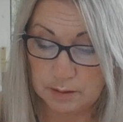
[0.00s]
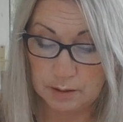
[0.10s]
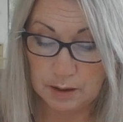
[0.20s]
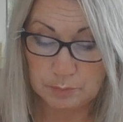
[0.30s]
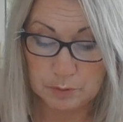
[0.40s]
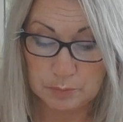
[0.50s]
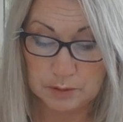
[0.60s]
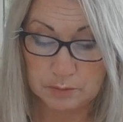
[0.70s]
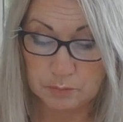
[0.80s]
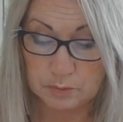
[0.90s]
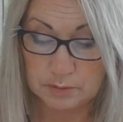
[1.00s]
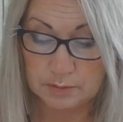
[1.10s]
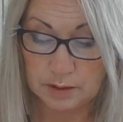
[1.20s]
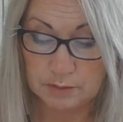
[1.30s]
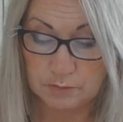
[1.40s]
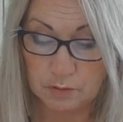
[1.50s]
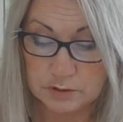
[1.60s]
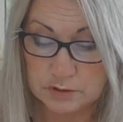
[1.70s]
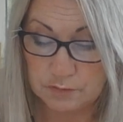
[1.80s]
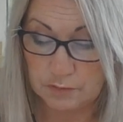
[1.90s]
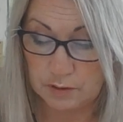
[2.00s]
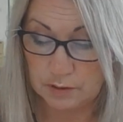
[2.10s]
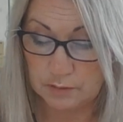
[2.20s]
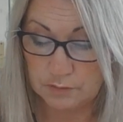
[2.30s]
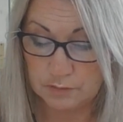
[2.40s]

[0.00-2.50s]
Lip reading: Albumin was at 45.